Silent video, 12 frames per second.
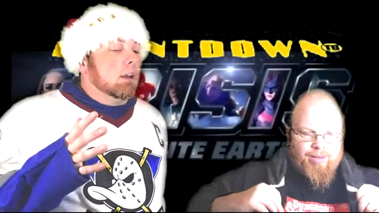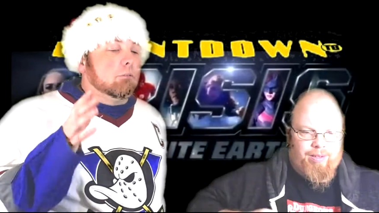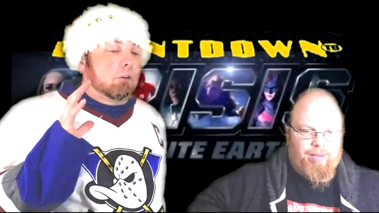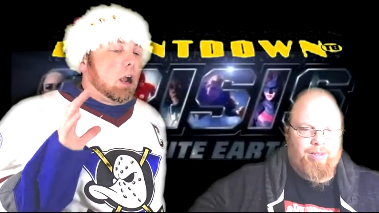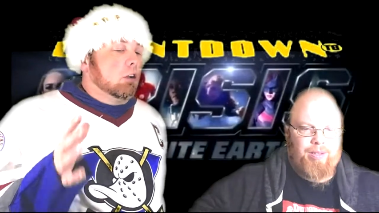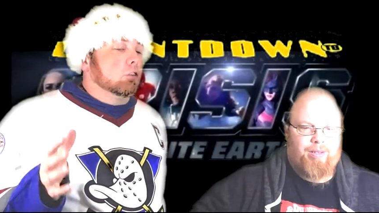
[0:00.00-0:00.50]

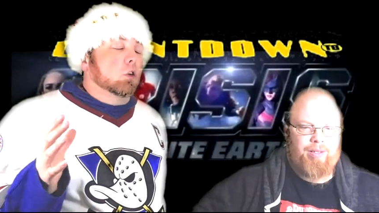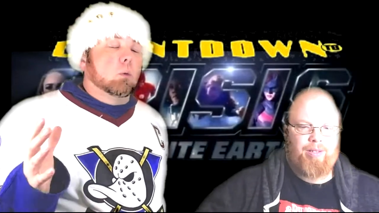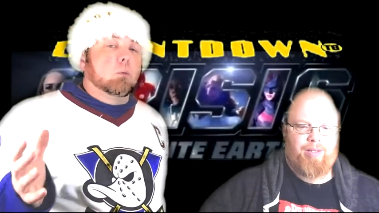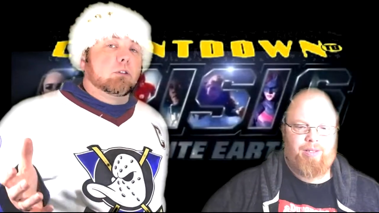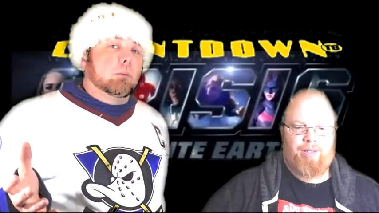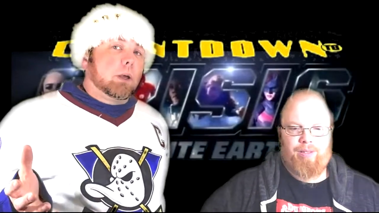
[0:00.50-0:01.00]

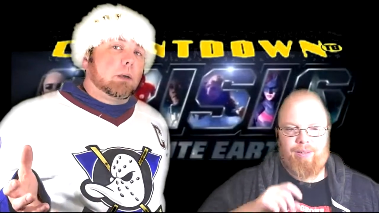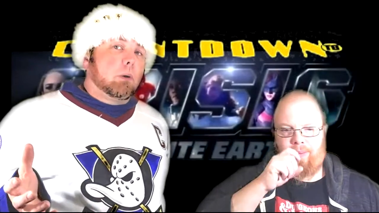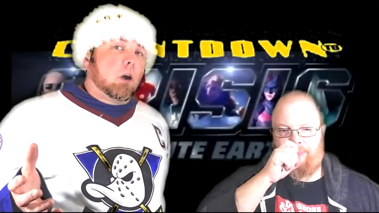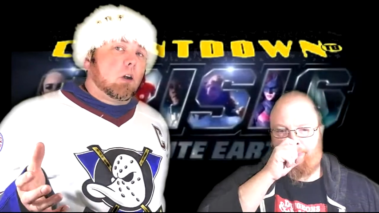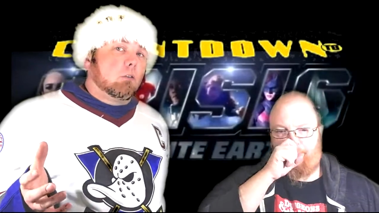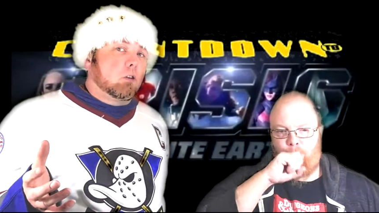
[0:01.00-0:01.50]
Speaker 1: Firestorm was a big
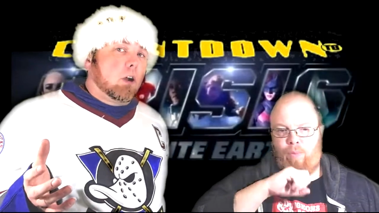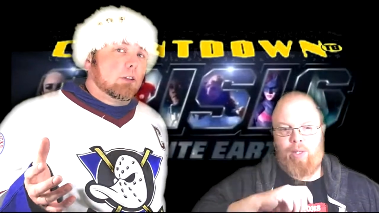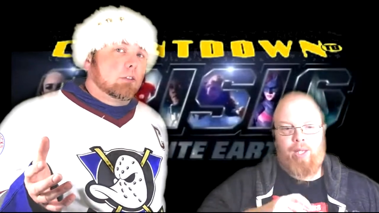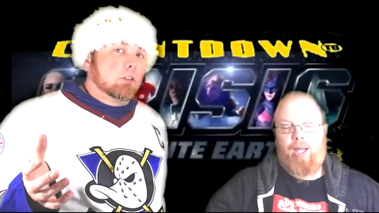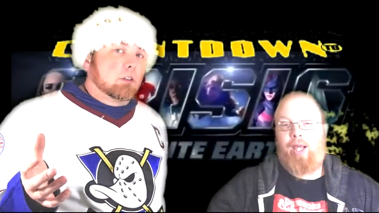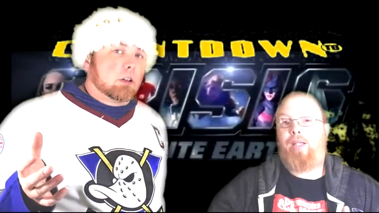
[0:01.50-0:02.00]
part of
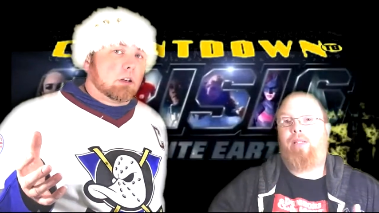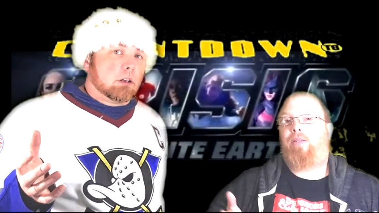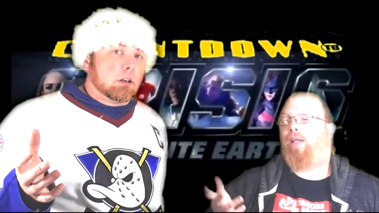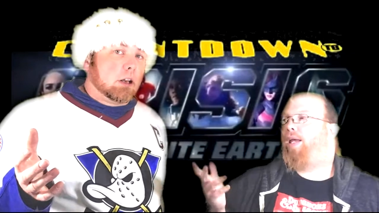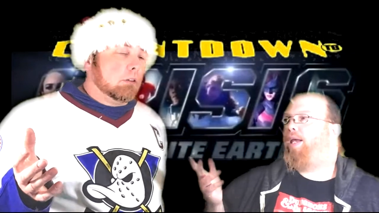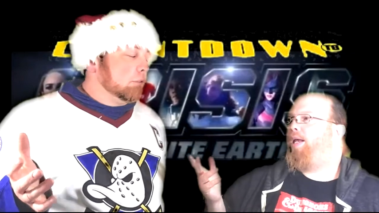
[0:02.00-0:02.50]
Crisis
Speaker 2: on
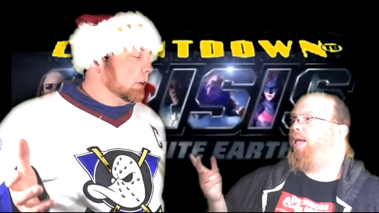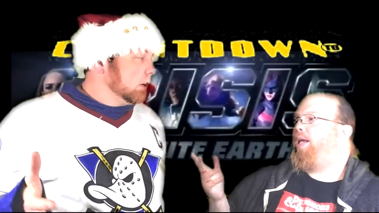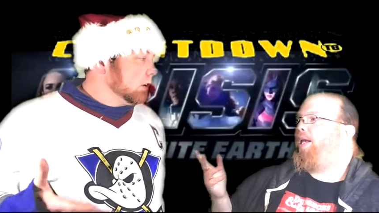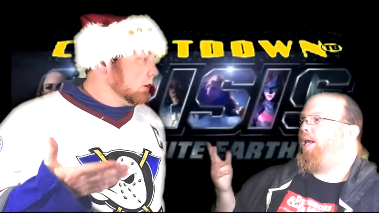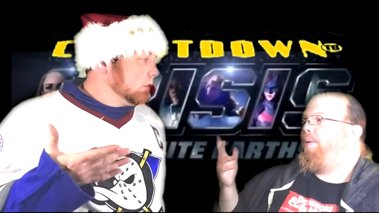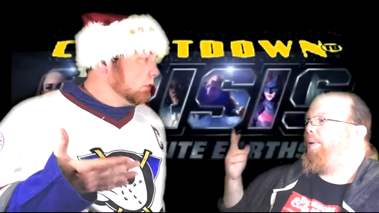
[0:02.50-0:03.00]
Infinite
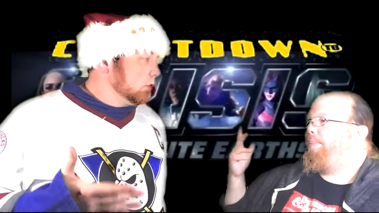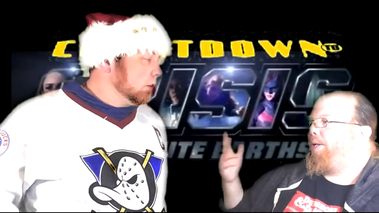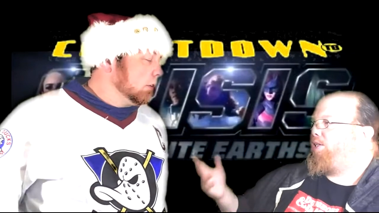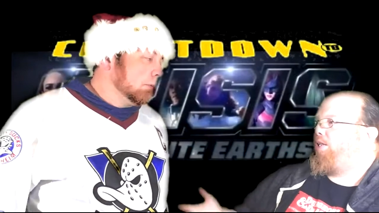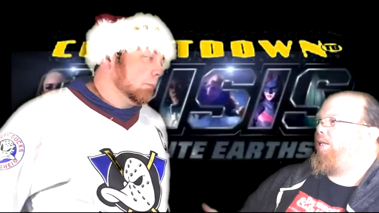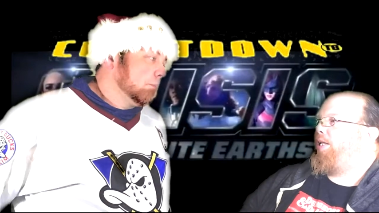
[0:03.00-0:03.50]
Earths. And we
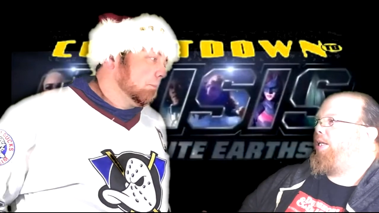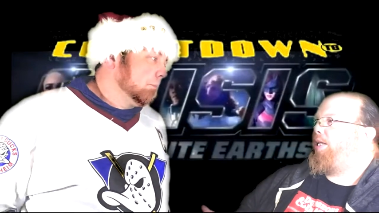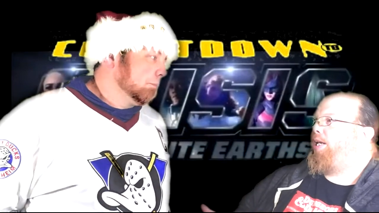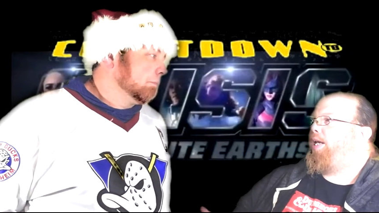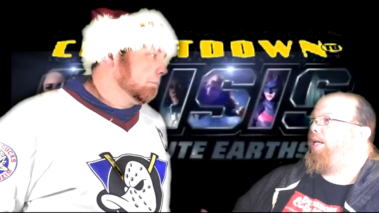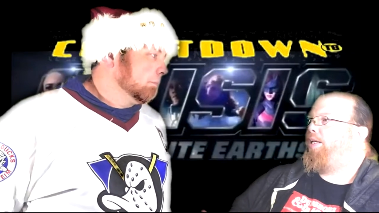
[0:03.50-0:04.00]
mentioned Dean
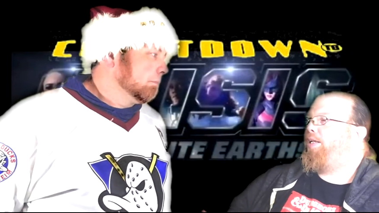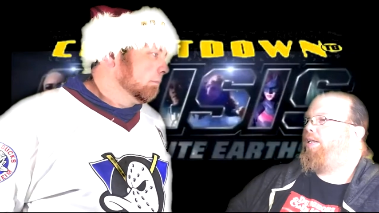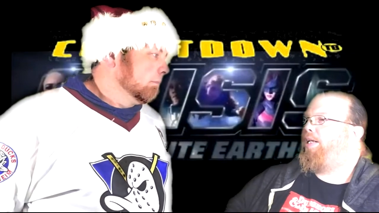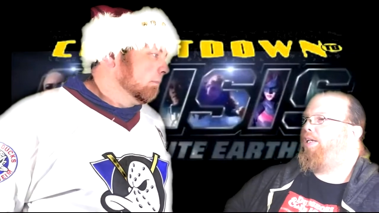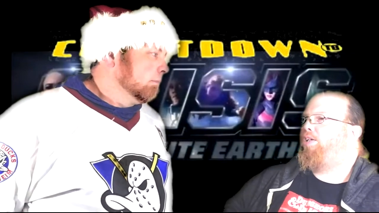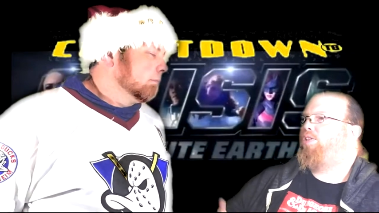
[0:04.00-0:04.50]

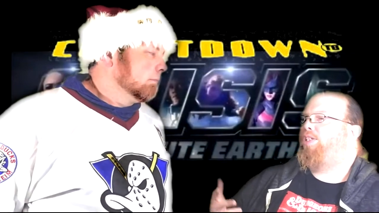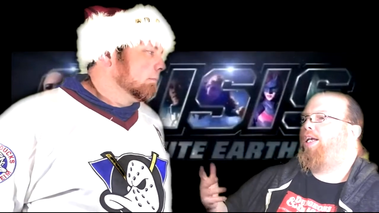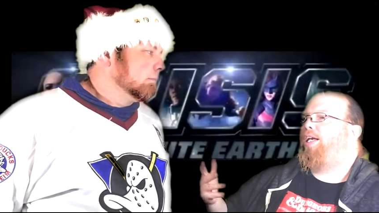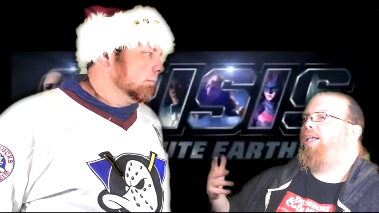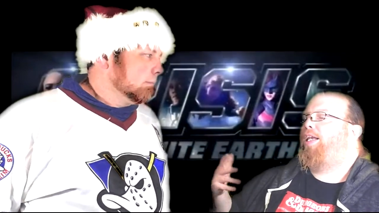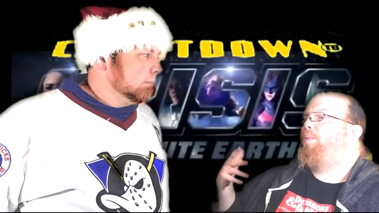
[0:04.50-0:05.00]
Cain, and you
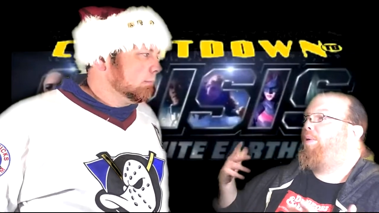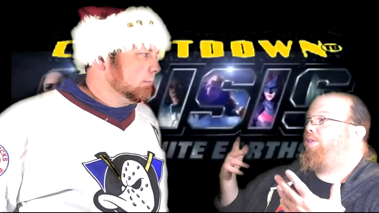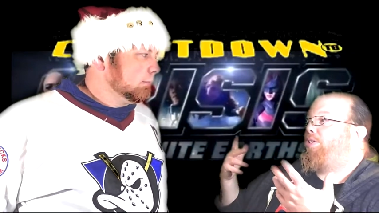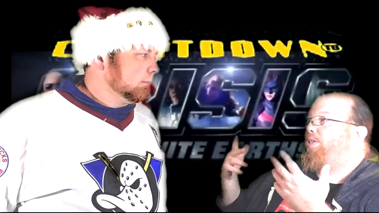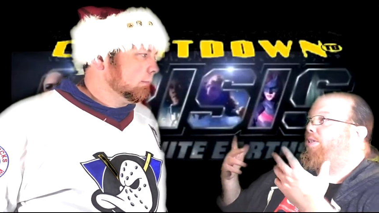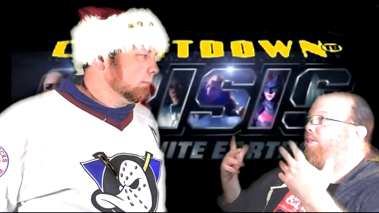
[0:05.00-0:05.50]
said he
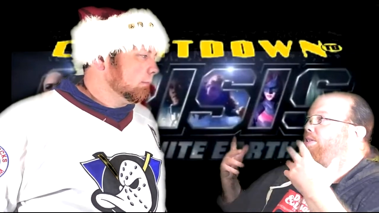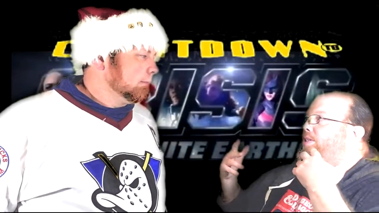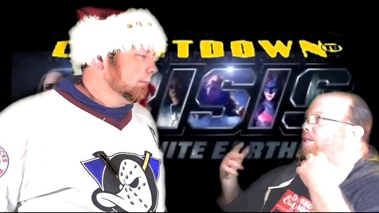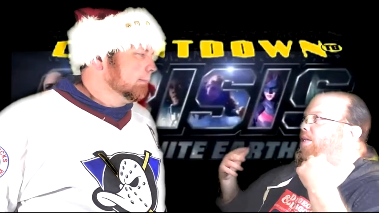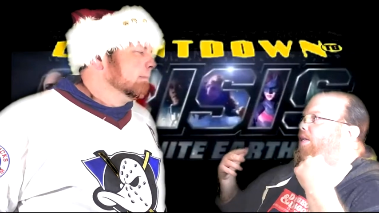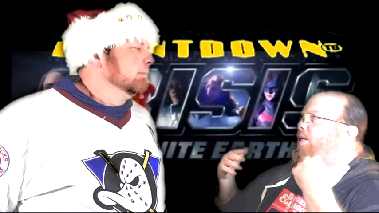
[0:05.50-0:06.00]
wasn't
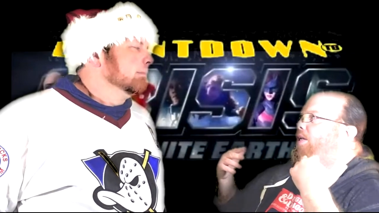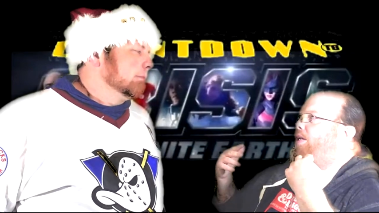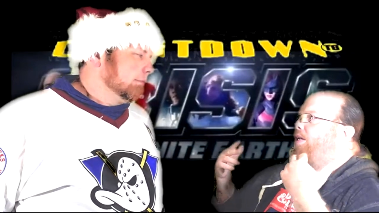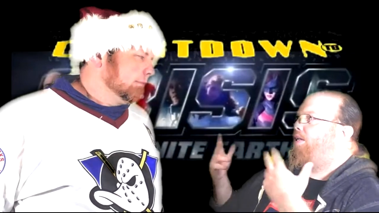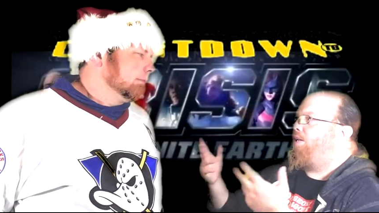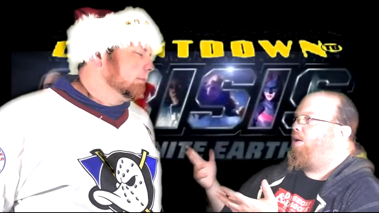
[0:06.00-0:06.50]

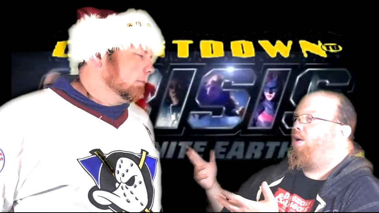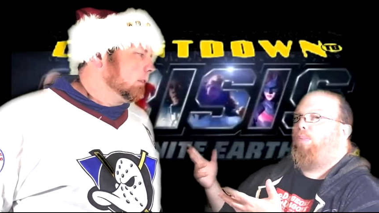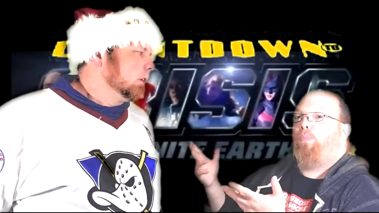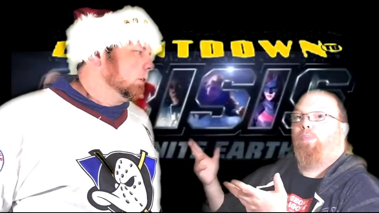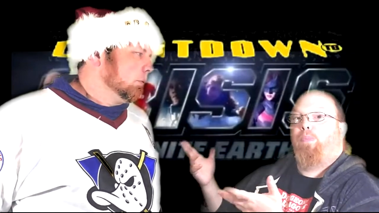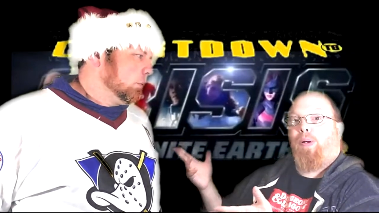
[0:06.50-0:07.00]

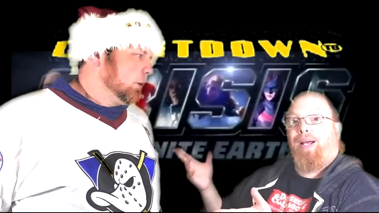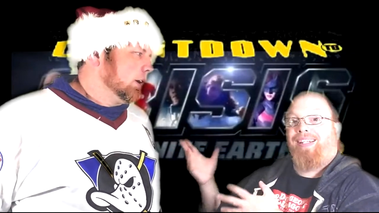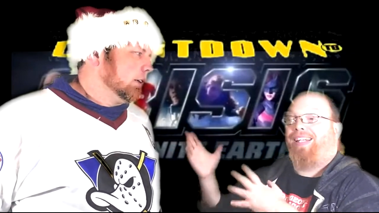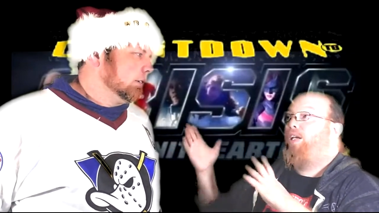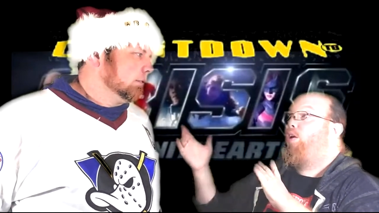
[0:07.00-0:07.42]
called, but that